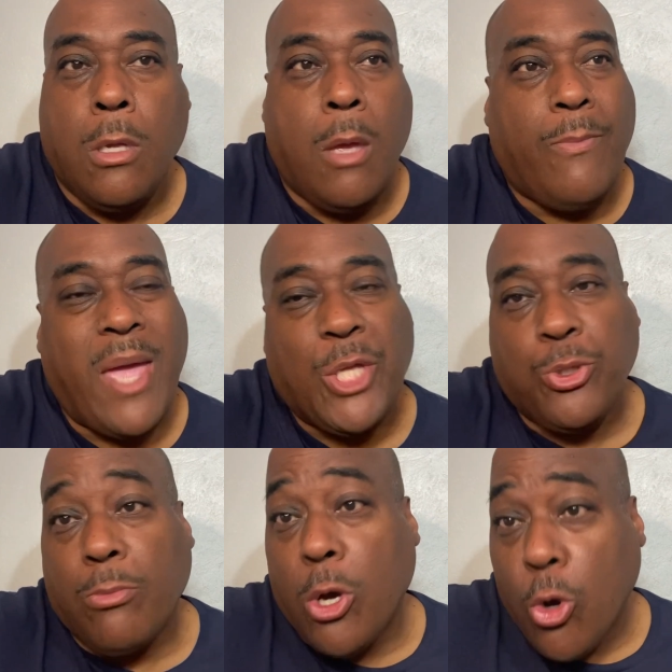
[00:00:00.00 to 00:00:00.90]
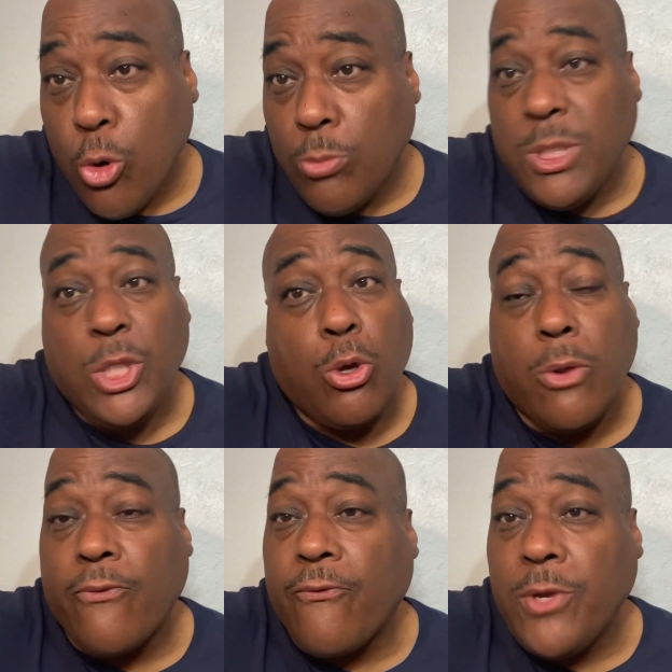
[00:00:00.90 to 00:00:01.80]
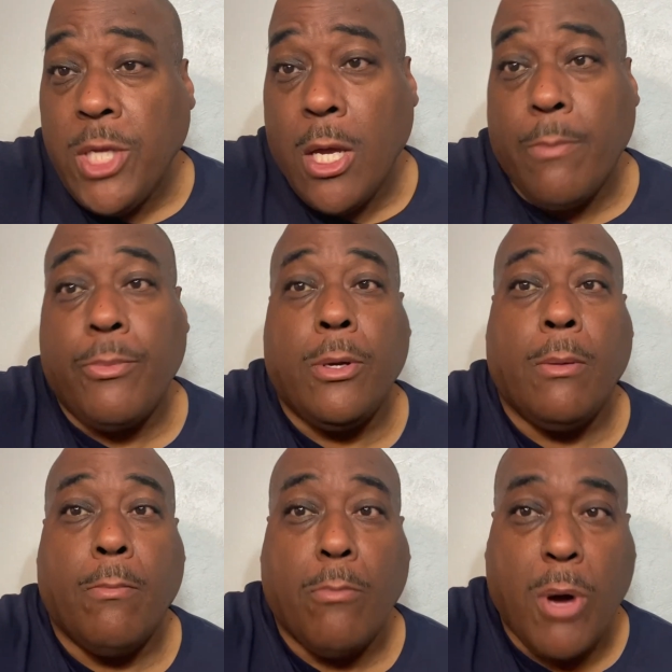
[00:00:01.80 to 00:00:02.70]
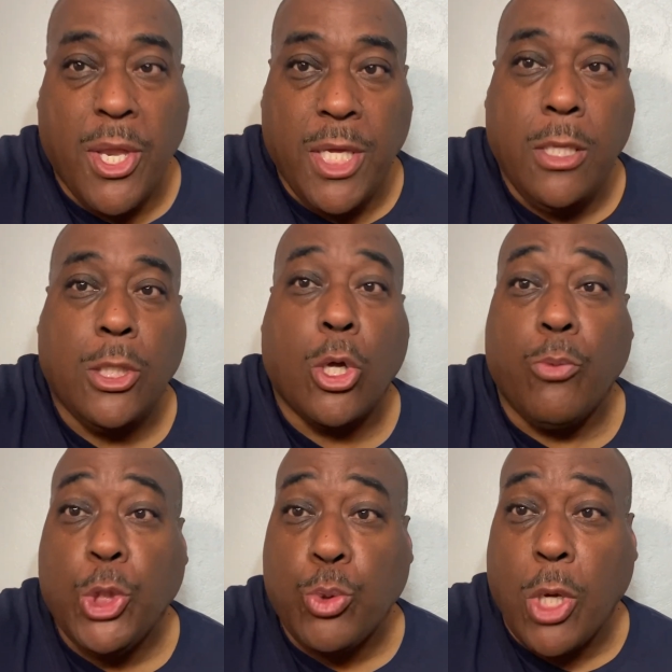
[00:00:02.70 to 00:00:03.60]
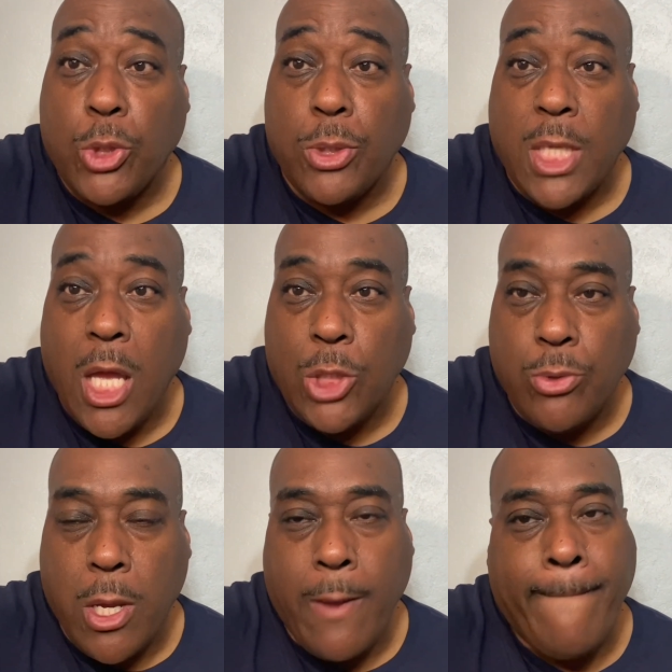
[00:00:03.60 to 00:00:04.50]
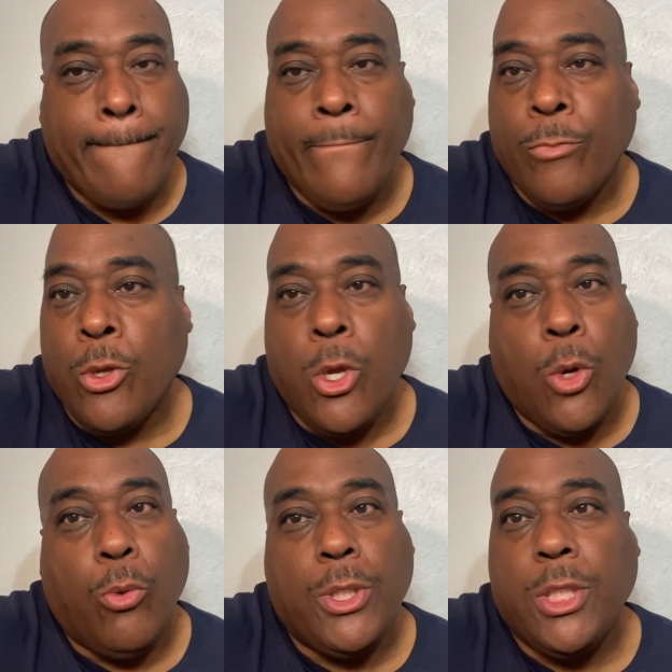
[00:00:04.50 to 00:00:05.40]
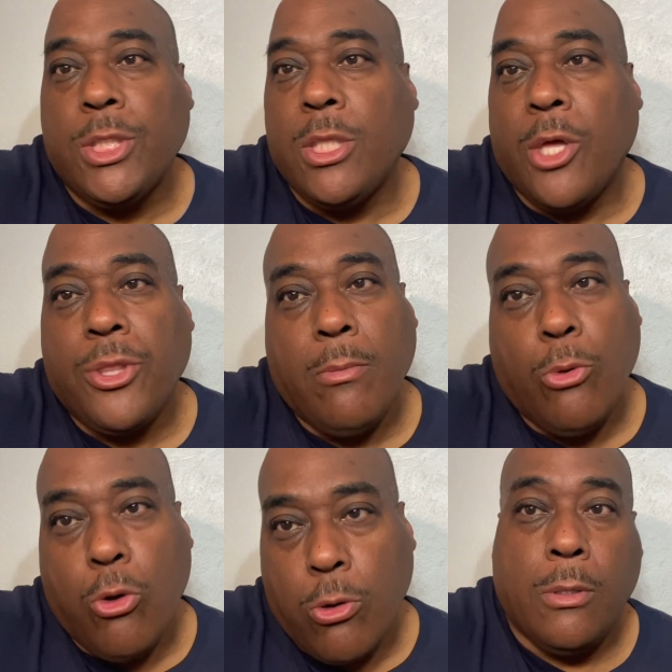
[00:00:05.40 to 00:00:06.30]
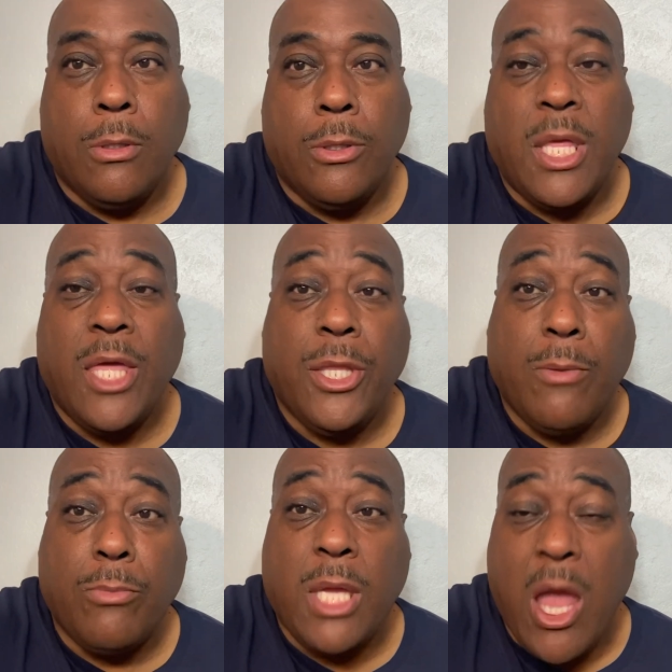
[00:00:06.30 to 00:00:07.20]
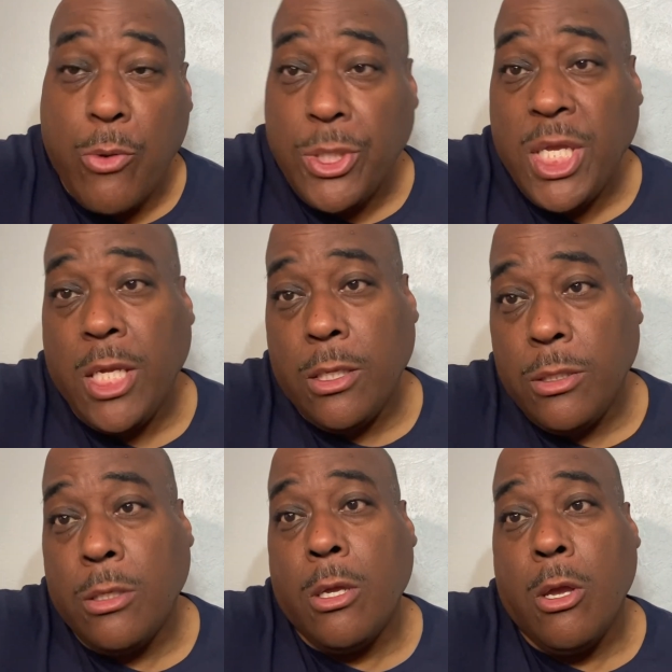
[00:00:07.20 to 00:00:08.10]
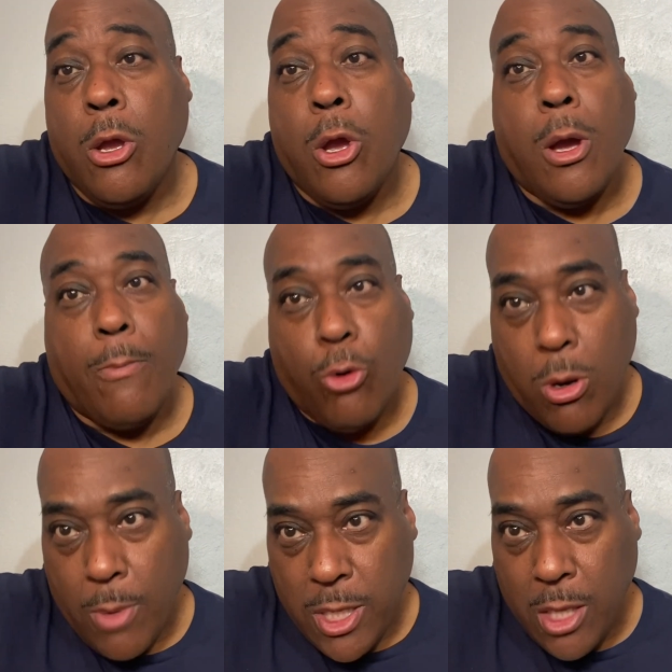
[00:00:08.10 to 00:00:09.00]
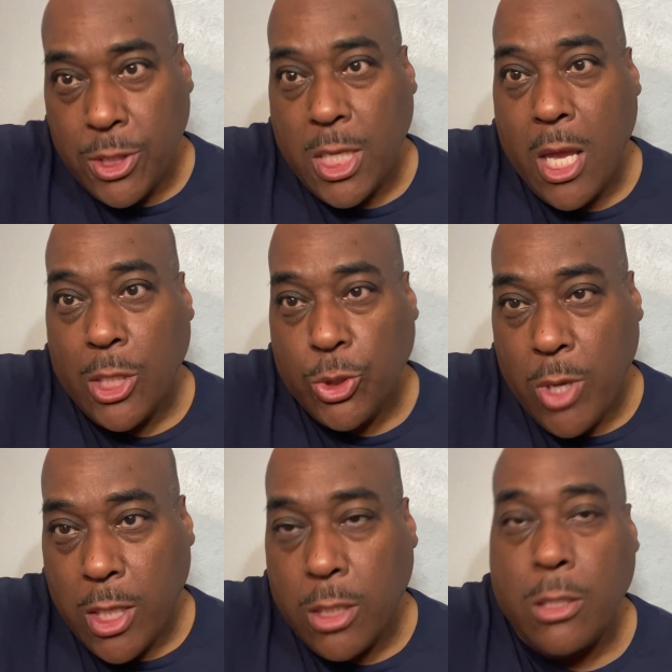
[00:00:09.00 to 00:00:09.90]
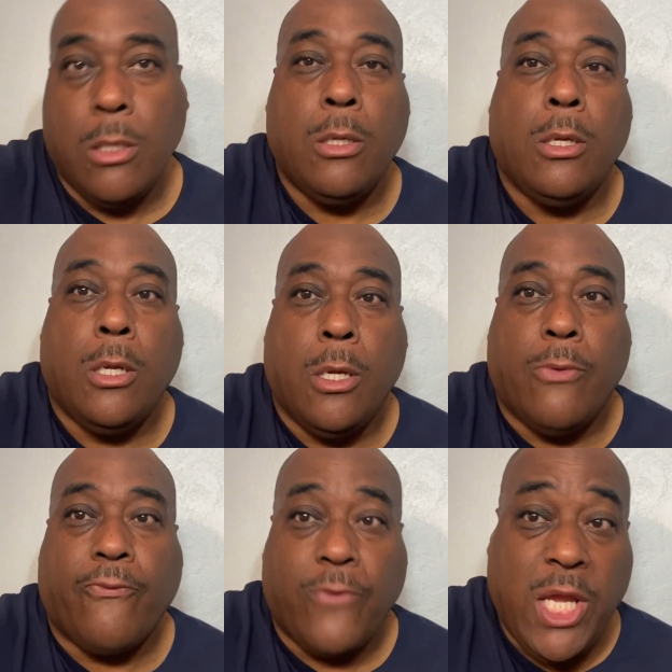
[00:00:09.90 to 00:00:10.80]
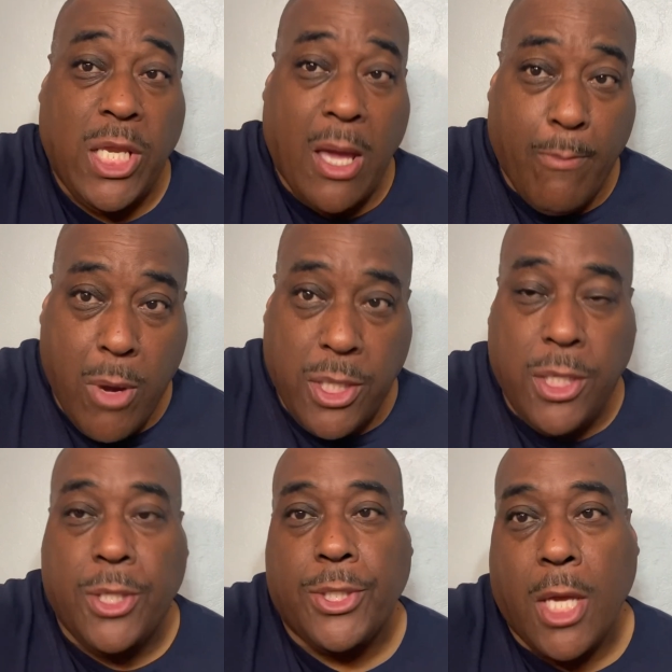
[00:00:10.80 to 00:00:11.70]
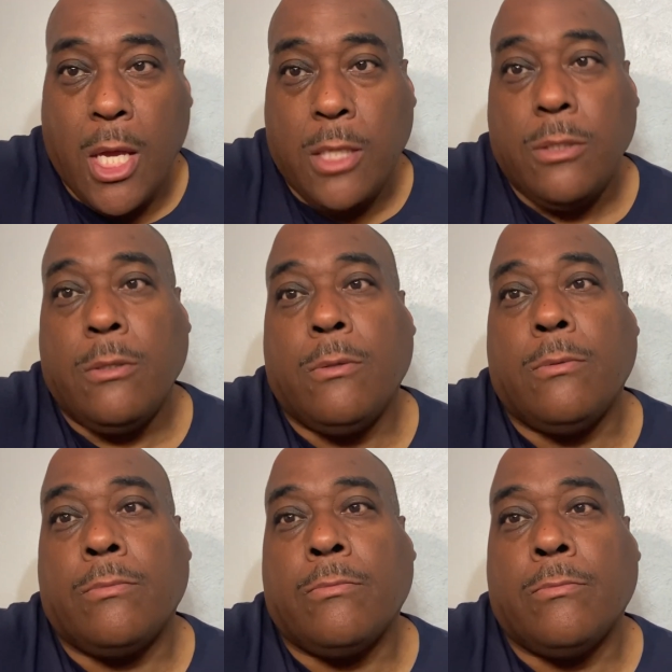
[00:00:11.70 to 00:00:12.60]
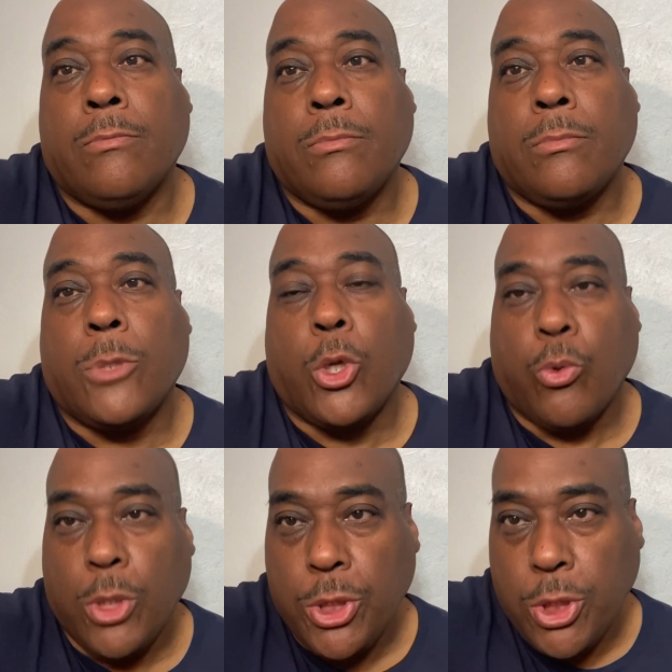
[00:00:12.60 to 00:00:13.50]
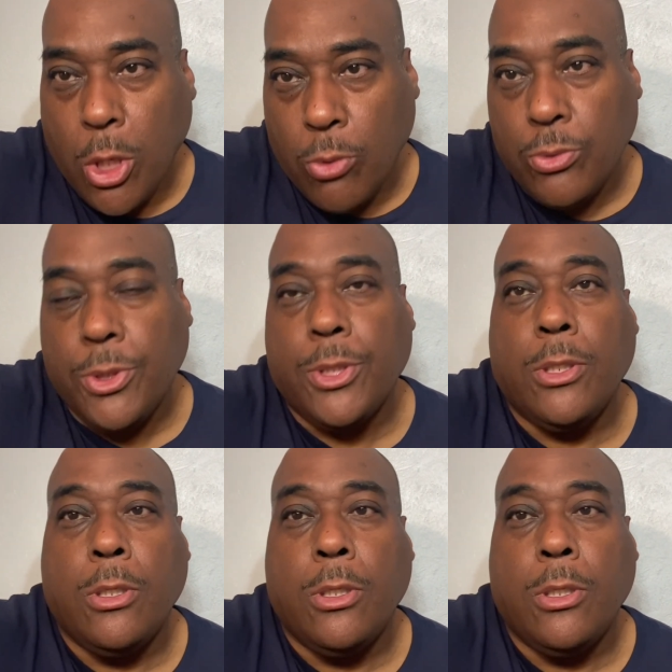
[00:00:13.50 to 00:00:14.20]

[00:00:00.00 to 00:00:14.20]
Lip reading: Patrick Mahomes, he's going to free up money. He's going to restructure his contract, which is nothing more than them guaranteeing more money on his contract, freeing up money to sign Chris Jones